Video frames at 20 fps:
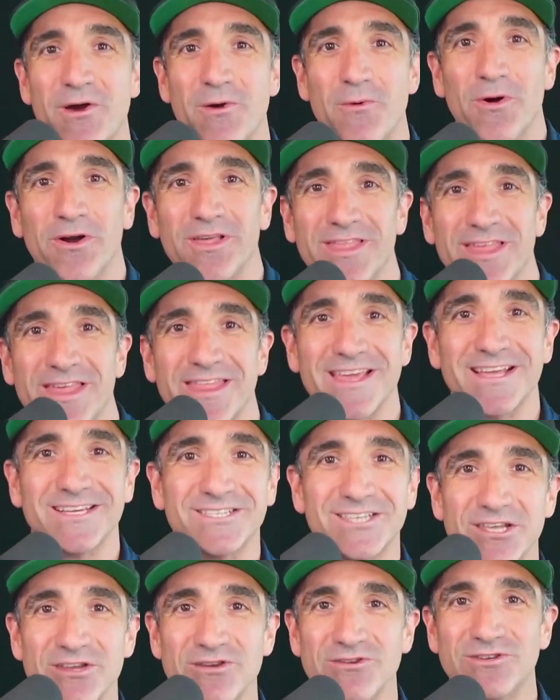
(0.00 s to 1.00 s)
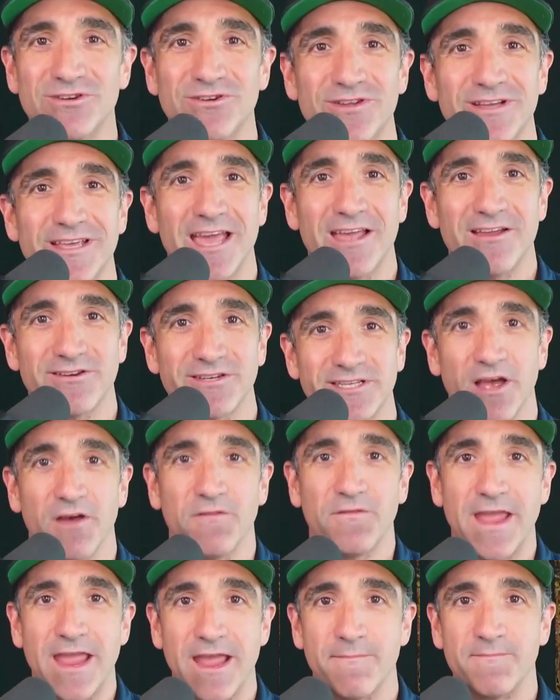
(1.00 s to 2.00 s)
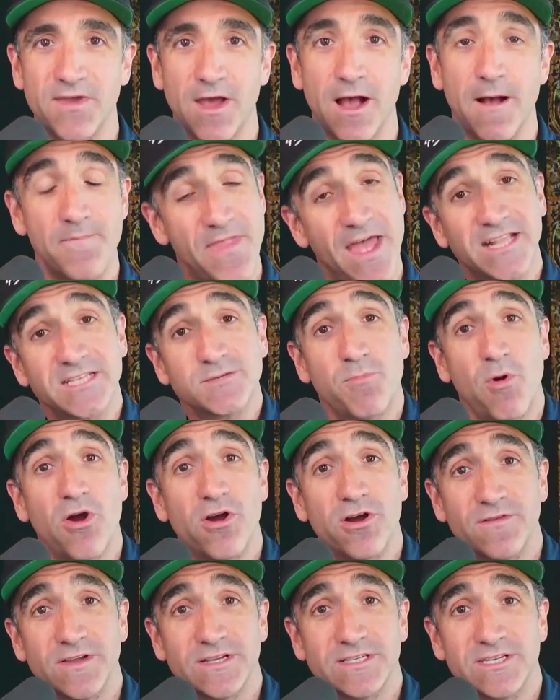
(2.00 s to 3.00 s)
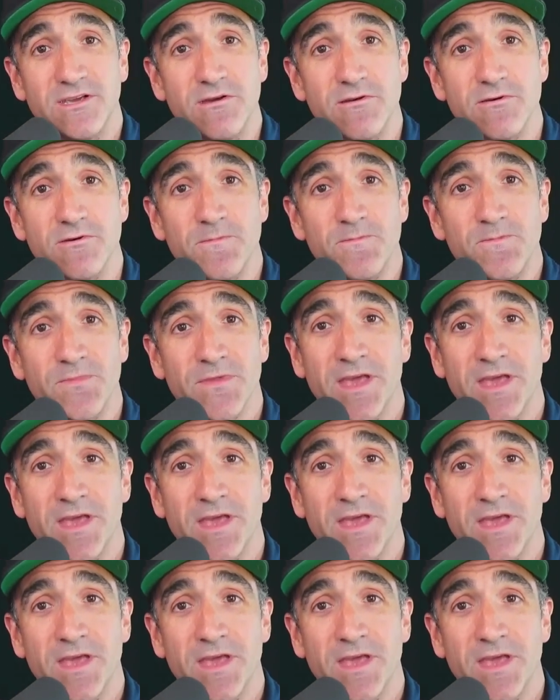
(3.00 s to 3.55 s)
are the things that you do to get yourself amped up? That's part of it too.